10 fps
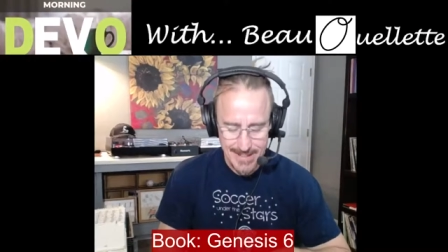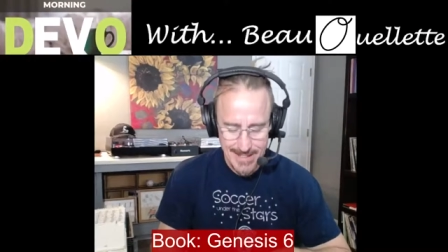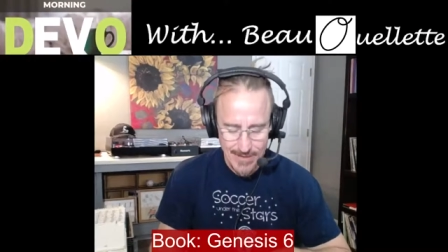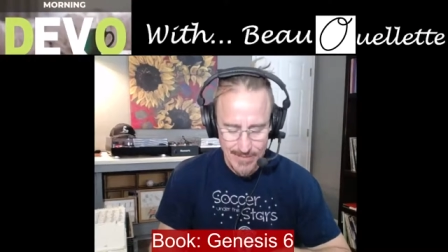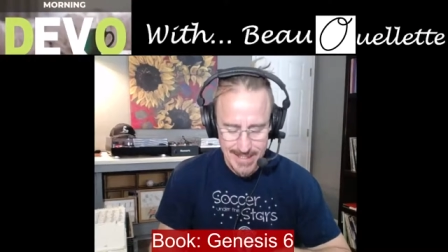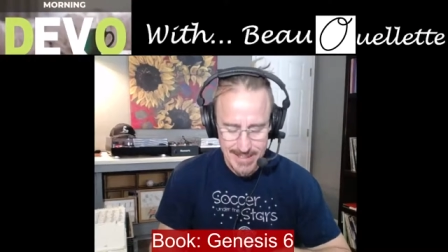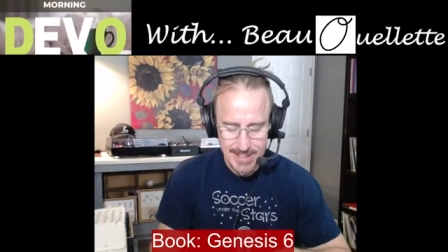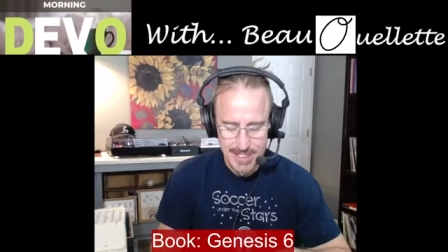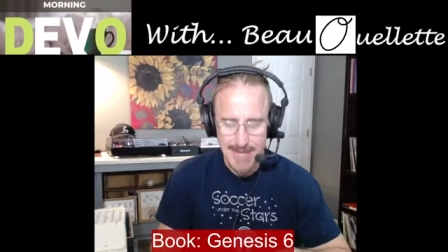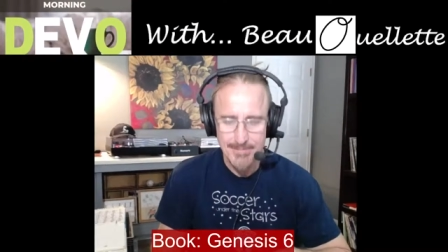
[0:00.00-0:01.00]
And now we get to
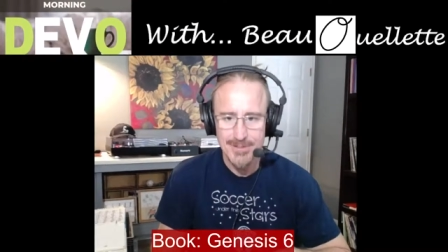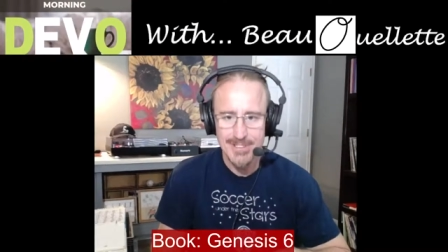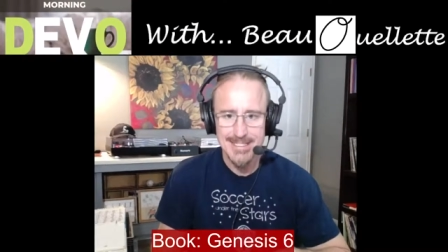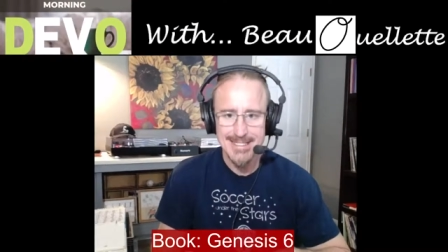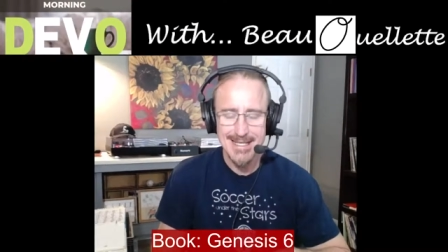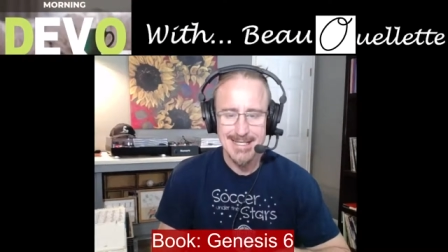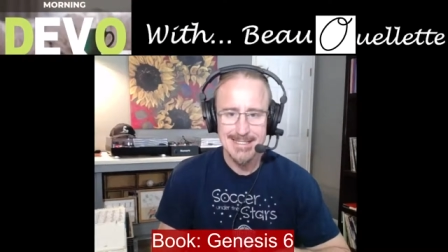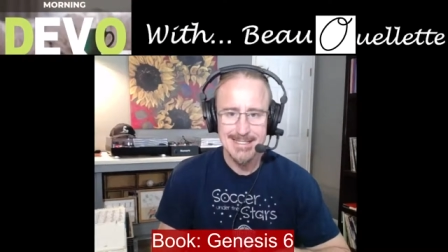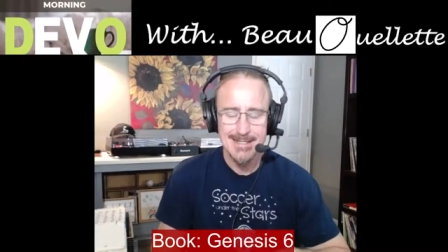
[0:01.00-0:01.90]
chapter 6